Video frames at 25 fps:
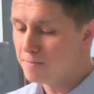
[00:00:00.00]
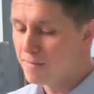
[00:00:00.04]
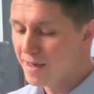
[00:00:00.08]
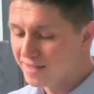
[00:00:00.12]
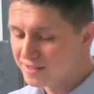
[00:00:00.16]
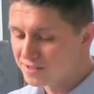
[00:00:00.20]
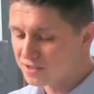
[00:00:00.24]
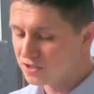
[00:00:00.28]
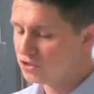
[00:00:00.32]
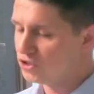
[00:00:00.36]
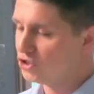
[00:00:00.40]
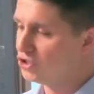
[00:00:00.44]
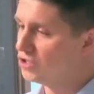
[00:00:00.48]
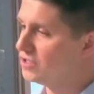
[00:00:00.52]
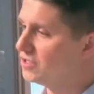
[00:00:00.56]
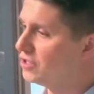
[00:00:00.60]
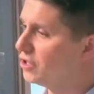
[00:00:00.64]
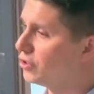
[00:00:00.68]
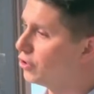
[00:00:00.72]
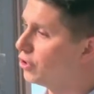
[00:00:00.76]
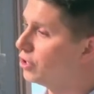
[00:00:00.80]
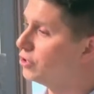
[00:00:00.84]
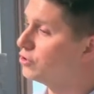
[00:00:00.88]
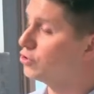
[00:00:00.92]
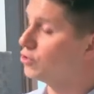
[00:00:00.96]
messages
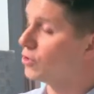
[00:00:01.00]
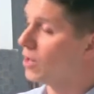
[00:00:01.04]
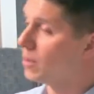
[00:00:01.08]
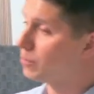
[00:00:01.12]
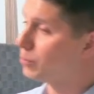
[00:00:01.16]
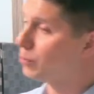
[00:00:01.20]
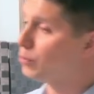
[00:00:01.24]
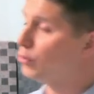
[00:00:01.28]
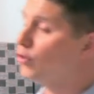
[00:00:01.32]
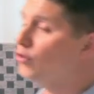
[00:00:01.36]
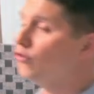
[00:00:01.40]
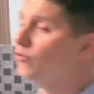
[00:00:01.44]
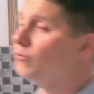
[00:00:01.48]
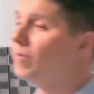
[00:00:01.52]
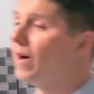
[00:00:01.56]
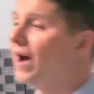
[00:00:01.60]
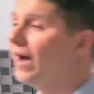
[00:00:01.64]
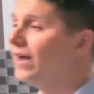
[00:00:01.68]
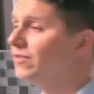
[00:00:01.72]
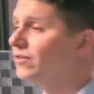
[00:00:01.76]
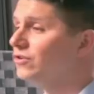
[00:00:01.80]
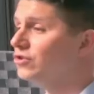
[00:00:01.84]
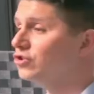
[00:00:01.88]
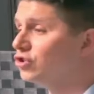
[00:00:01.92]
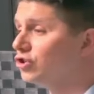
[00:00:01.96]
that are approved
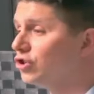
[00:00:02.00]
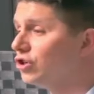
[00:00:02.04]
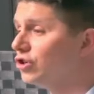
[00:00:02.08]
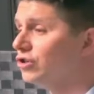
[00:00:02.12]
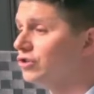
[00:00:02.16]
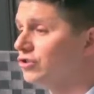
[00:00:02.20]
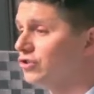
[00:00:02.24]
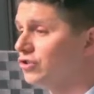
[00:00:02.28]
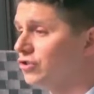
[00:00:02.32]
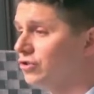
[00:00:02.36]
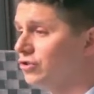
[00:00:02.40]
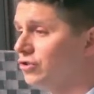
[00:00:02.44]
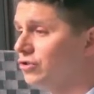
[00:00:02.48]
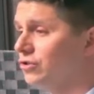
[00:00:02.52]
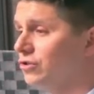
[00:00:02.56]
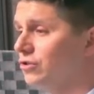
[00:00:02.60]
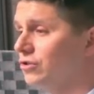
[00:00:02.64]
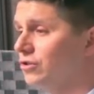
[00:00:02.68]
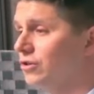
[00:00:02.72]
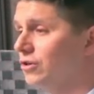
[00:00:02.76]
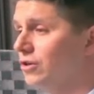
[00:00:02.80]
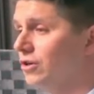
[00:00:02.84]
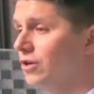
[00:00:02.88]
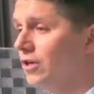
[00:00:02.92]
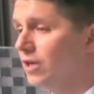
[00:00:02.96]
by the church.
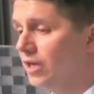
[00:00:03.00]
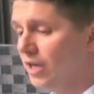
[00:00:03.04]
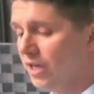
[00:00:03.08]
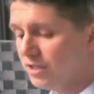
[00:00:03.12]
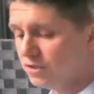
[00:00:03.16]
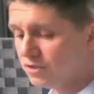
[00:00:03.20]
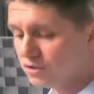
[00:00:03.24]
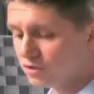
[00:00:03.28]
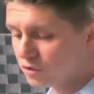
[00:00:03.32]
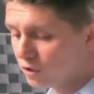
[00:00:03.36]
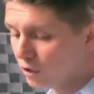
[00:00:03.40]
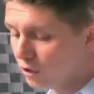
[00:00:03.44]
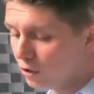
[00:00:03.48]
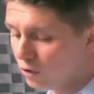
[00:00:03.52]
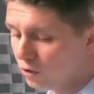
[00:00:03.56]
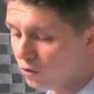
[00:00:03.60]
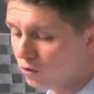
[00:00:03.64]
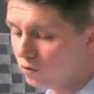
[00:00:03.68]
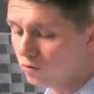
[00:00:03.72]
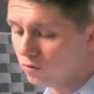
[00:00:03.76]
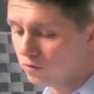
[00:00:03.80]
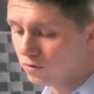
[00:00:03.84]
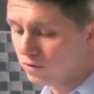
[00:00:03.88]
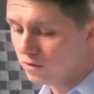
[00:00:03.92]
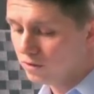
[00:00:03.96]
And
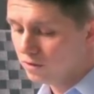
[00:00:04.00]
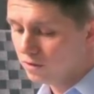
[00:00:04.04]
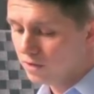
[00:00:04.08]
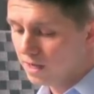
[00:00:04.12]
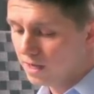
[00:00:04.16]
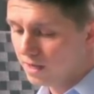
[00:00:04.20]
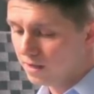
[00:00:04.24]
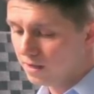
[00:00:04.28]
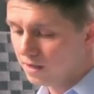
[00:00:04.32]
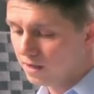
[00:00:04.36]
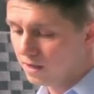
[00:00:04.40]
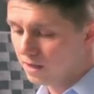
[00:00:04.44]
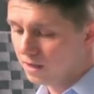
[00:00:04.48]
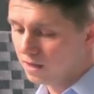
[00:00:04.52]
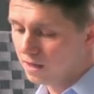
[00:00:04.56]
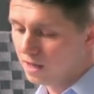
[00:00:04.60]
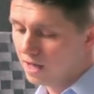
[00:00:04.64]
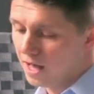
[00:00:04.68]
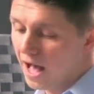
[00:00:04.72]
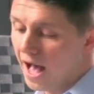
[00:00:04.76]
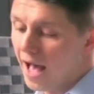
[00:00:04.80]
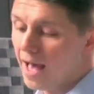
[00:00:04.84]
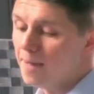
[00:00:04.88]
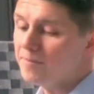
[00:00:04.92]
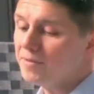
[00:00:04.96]
so
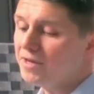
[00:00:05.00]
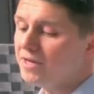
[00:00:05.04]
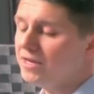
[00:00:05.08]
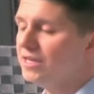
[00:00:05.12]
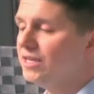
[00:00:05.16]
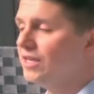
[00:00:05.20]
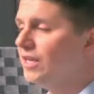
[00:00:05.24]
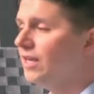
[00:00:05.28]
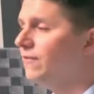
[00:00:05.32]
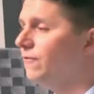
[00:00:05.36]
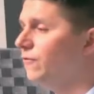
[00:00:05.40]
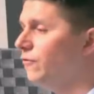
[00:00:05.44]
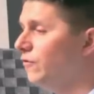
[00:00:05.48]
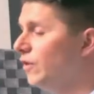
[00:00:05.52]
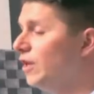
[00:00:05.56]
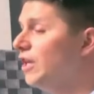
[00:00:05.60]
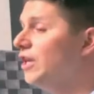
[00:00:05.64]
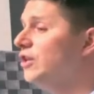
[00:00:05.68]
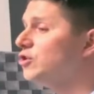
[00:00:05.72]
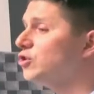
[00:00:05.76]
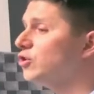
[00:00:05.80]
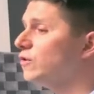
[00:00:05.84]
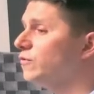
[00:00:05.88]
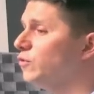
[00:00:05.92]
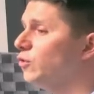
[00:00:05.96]
I'm going to give
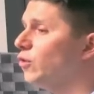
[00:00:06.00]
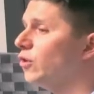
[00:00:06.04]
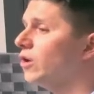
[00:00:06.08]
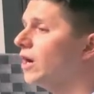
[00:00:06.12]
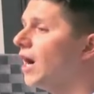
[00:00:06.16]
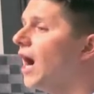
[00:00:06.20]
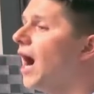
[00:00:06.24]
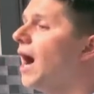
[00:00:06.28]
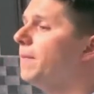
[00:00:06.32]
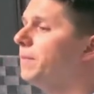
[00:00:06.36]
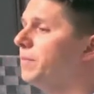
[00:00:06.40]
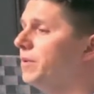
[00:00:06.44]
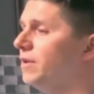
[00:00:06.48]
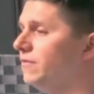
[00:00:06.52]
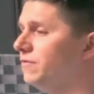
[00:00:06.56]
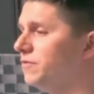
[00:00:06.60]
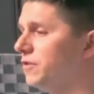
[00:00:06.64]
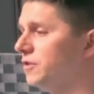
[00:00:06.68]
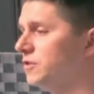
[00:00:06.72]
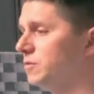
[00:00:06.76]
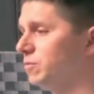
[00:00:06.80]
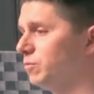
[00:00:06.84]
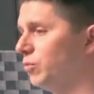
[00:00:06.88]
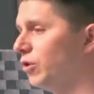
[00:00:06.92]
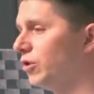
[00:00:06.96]
each of you a copy of
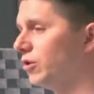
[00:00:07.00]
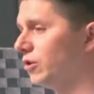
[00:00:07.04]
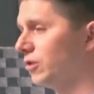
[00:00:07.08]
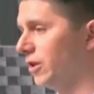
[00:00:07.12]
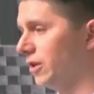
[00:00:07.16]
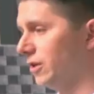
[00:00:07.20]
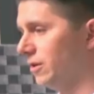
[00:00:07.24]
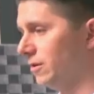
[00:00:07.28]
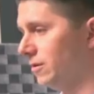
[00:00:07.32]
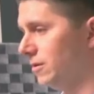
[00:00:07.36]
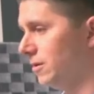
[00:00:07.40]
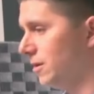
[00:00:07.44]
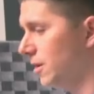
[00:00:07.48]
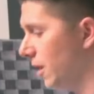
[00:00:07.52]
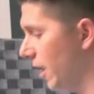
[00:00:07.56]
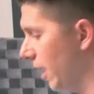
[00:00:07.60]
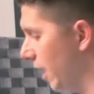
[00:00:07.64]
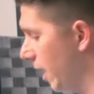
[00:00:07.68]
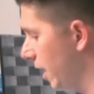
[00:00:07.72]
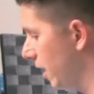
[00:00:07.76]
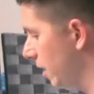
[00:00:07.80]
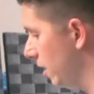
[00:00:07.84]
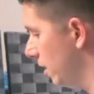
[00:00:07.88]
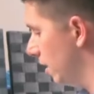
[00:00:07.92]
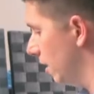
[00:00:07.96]
this booklet.
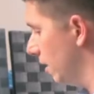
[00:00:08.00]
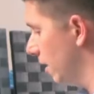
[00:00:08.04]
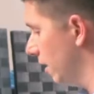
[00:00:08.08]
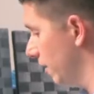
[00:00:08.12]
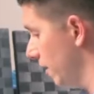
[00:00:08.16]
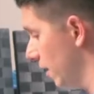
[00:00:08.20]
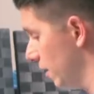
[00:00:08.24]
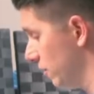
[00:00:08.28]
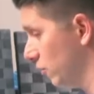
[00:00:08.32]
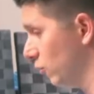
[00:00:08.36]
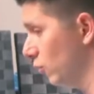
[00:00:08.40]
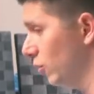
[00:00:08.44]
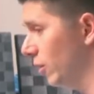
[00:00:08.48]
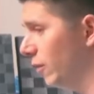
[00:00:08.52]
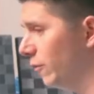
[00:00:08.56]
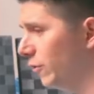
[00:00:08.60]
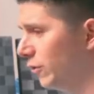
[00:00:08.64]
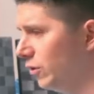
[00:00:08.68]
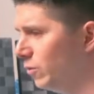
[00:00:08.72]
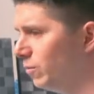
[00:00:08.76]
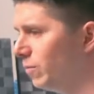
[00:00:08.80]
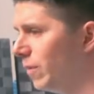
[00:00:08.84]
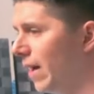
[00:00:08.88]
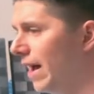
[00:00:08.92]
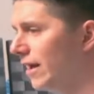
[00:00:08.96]
And uh, Thulia,
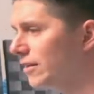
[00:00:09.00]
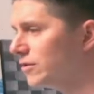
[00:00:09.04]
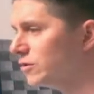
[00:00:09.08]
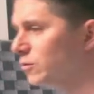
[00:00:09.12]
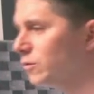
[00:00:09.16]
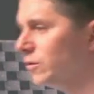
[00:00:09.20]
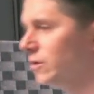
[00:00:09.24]
would you pass